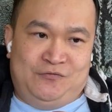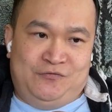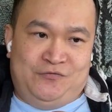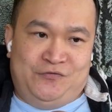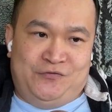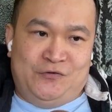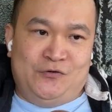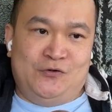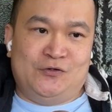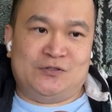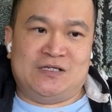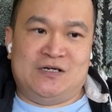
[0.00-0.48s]

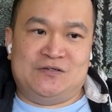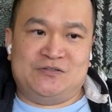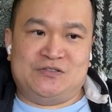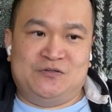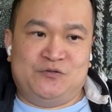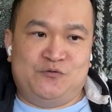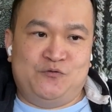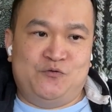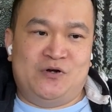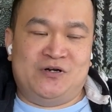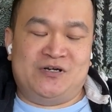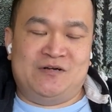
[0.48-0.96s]

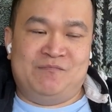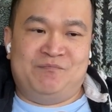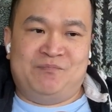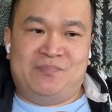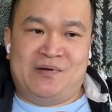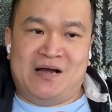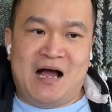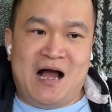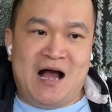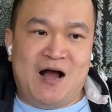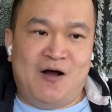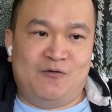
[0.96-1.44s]

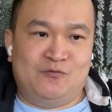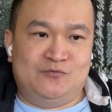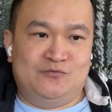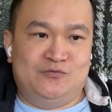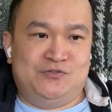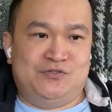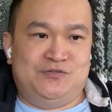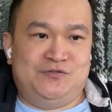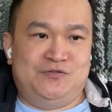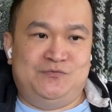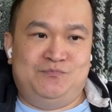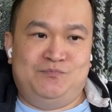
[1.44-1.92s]

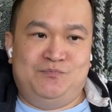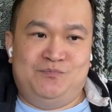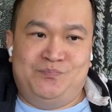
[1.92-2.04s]
£4,200